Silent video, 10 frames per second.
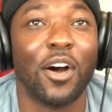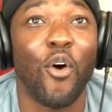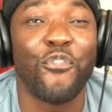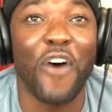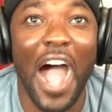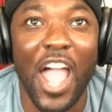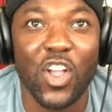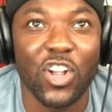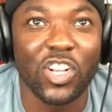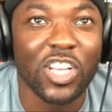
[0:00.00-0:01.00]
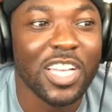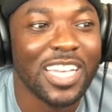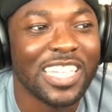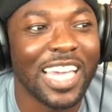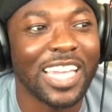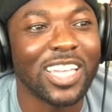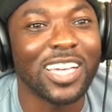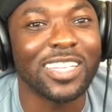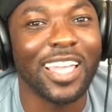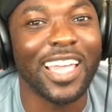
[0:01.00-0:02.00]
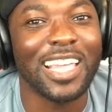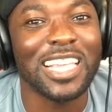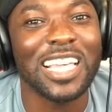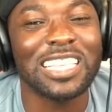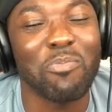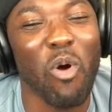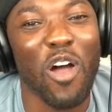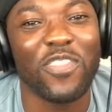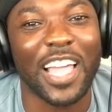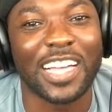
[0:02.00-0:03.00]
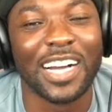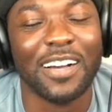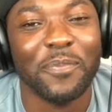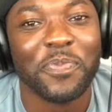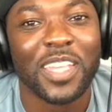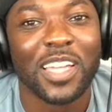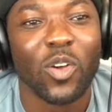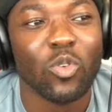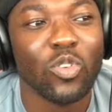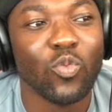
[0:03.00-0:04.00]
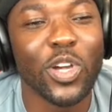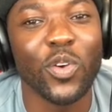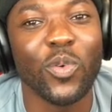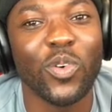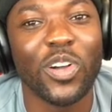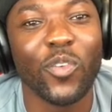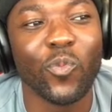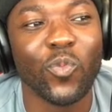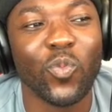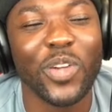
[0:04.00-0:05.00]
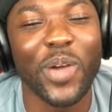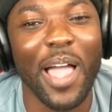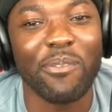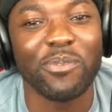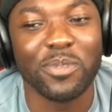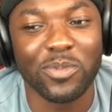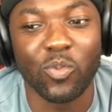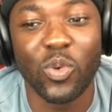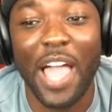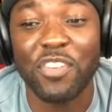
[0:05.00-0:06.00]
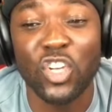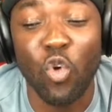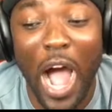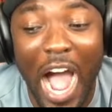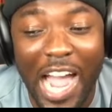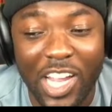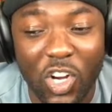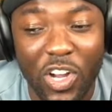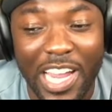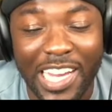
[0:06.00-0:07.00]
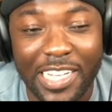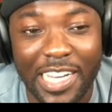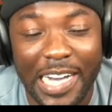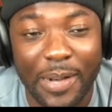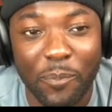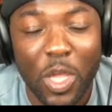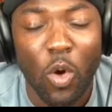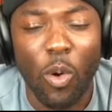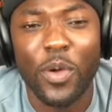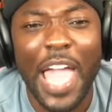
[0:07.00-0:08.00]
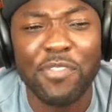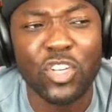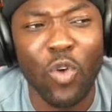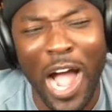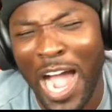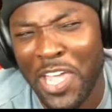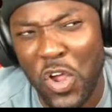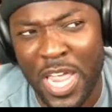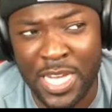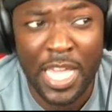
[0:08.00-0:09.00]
a it's fire. It's more of like a that nigga just taking. We have a new hire and we have a new hire and.